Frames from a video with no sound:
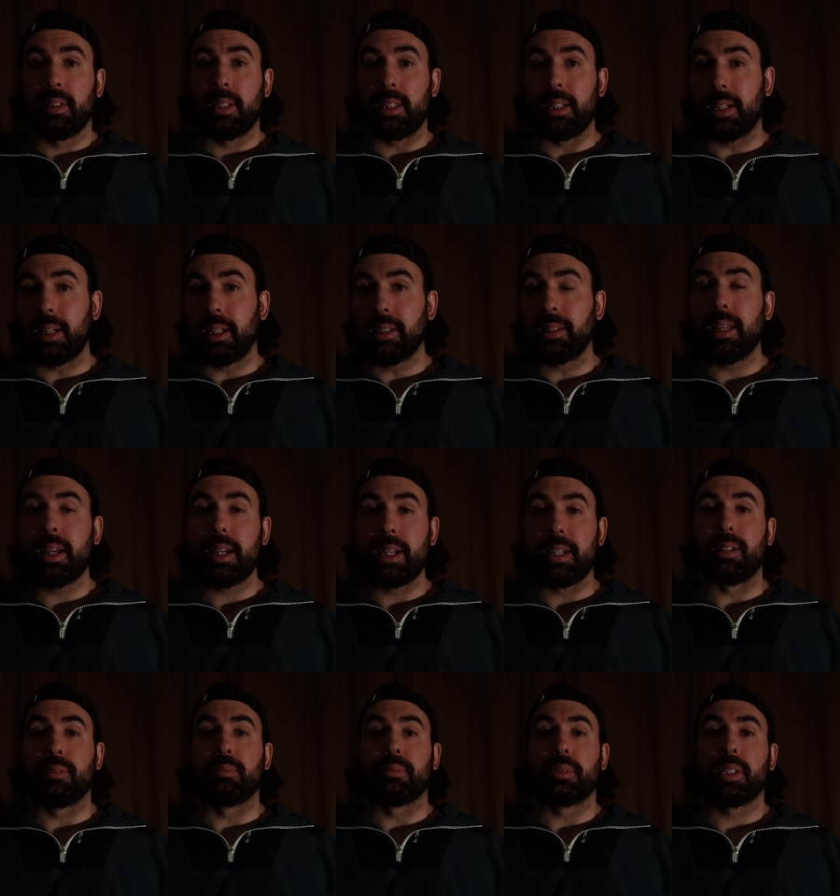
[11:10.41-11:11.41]
he
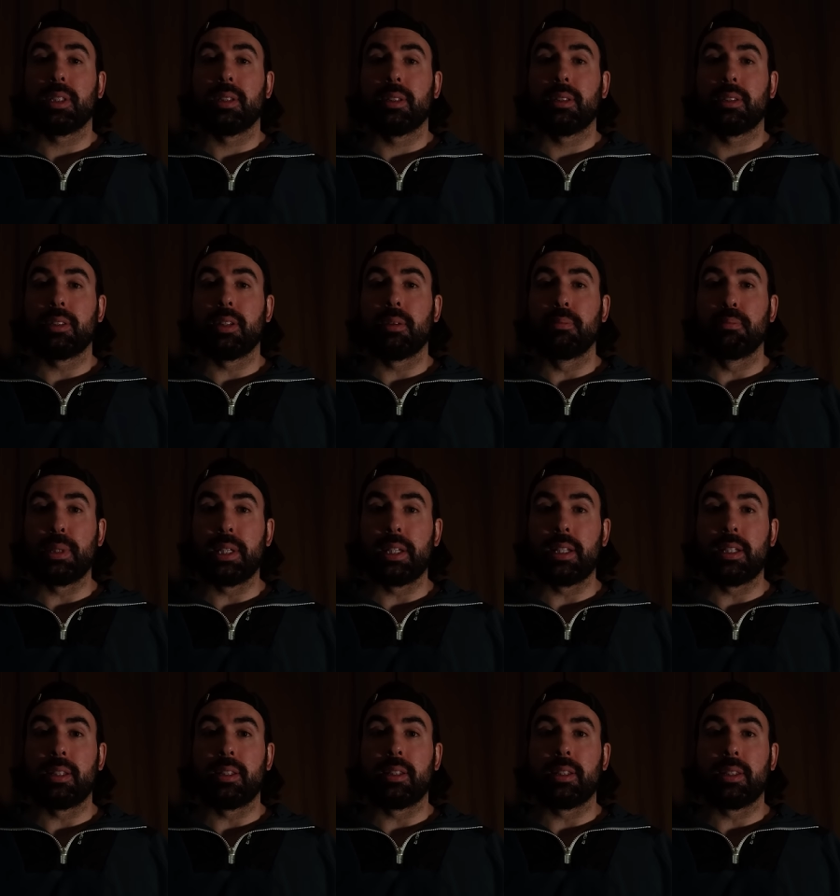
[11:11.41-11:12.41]
claimed to
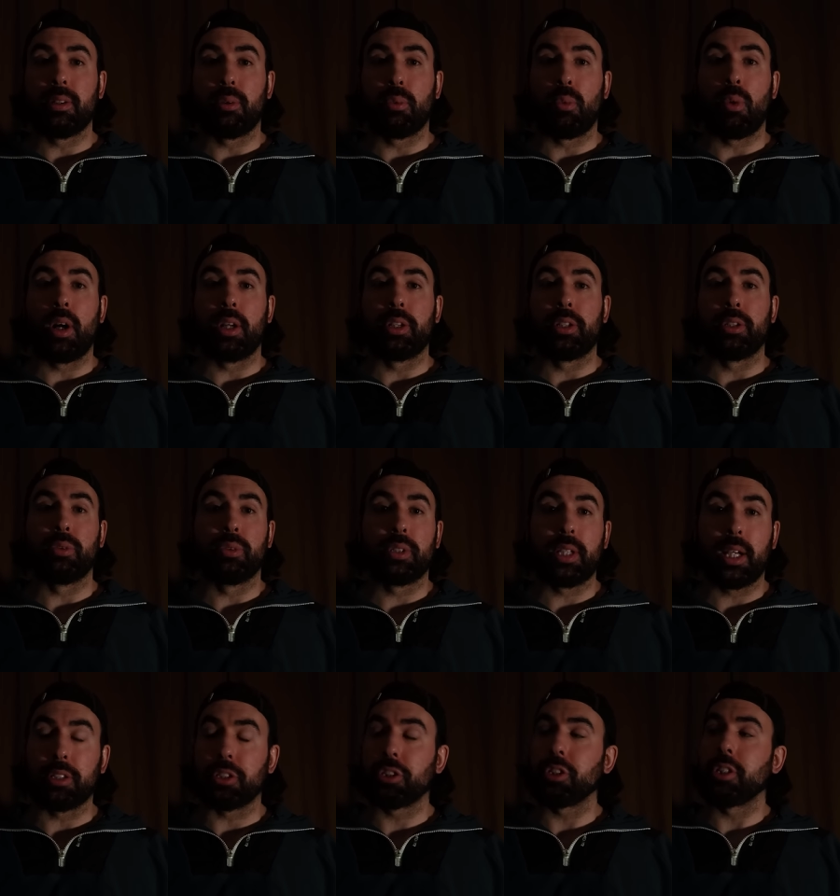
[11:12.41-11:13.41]
be the one who
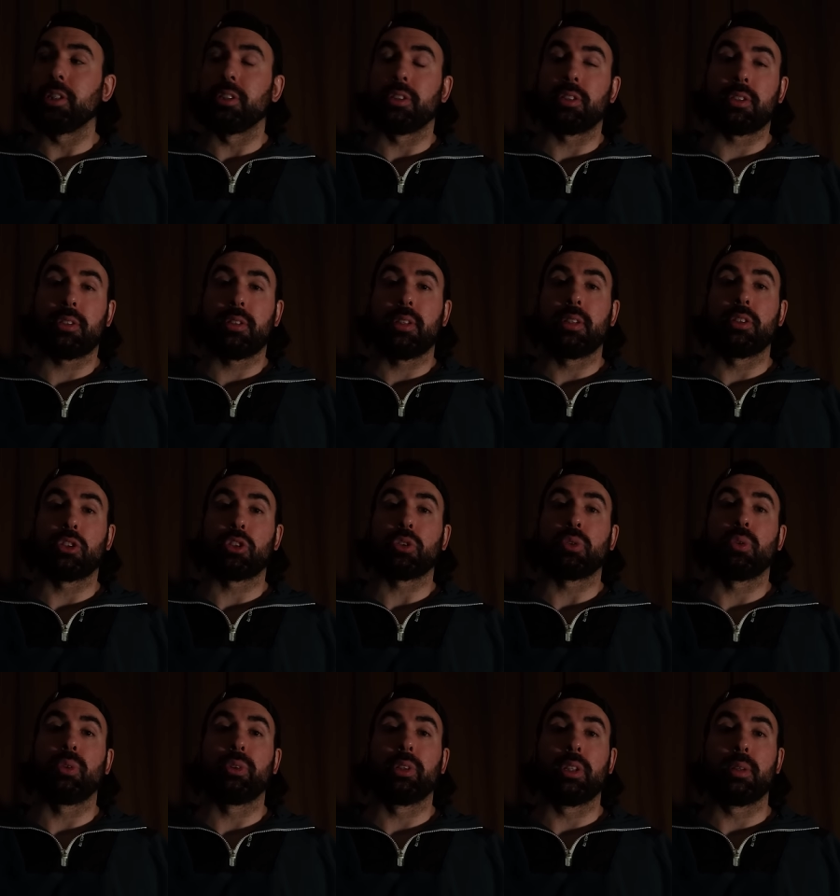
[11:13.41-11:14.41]
touched his, his
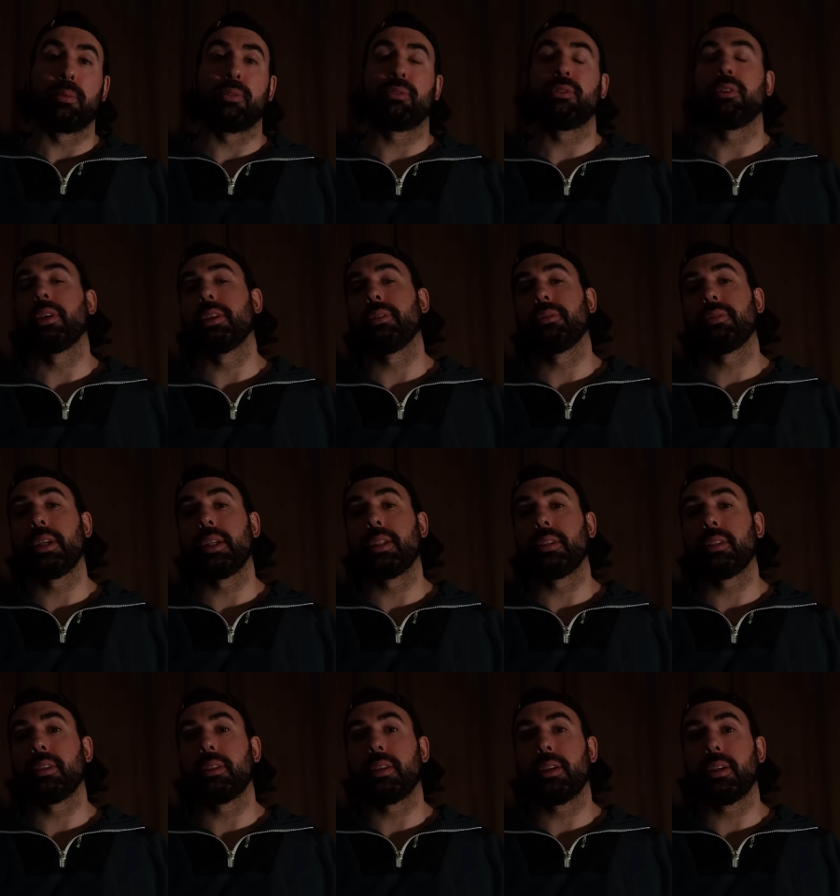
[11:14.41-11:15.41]
shoulder before he
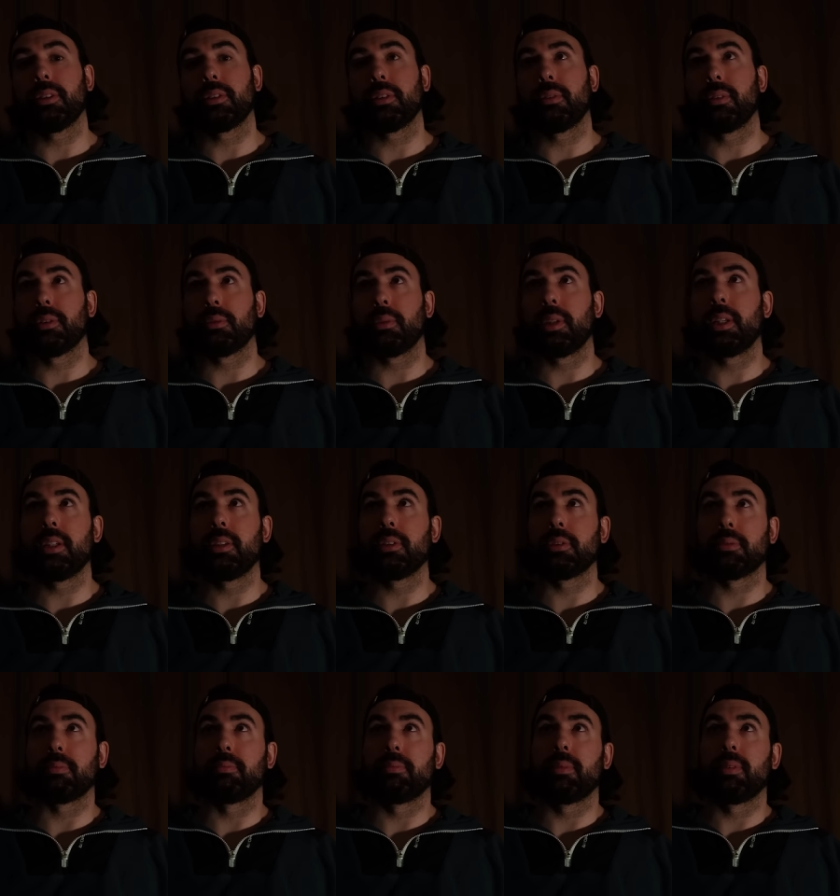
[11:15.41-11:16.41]
fainted there so he's,
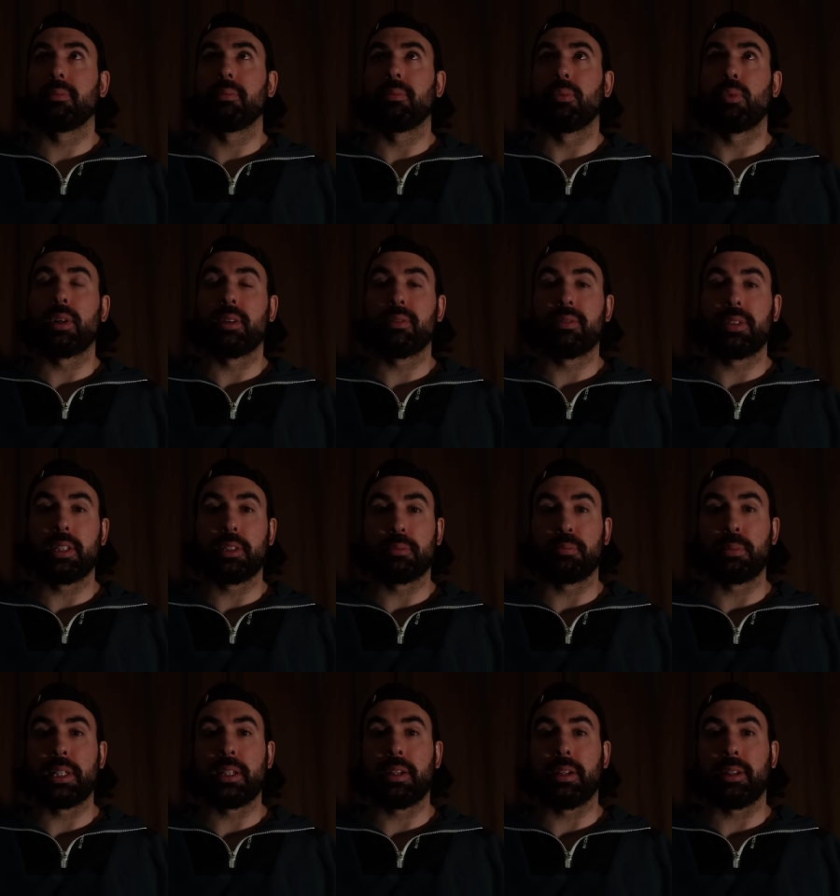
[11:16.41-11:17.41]
he's one of these
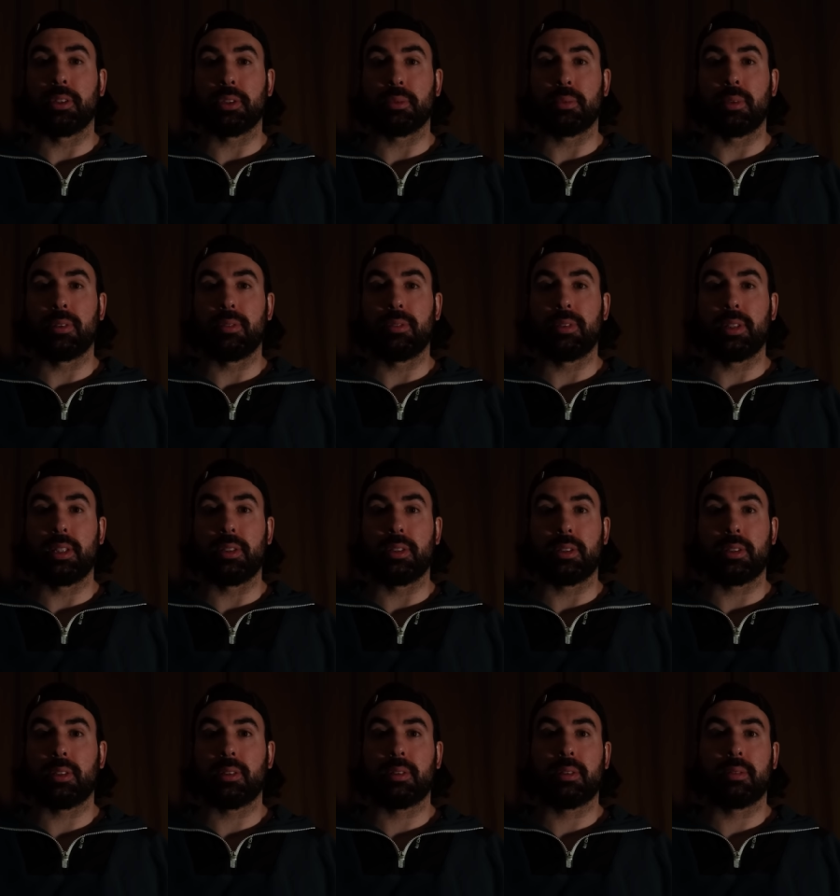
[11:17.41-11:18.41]
beings one of
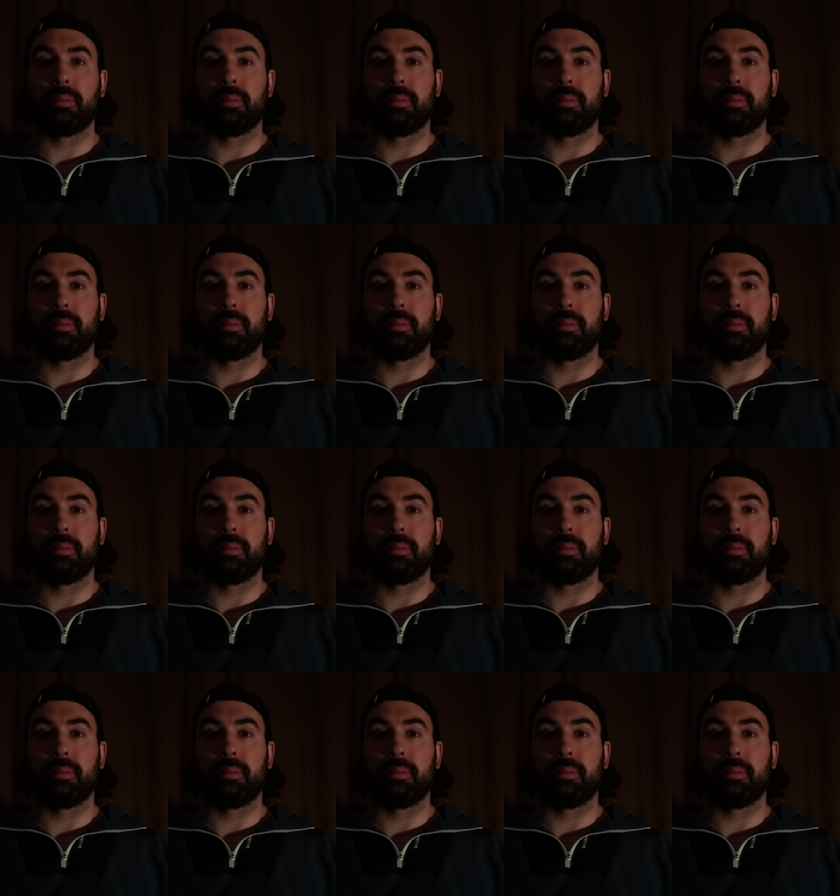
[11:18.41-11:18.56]
these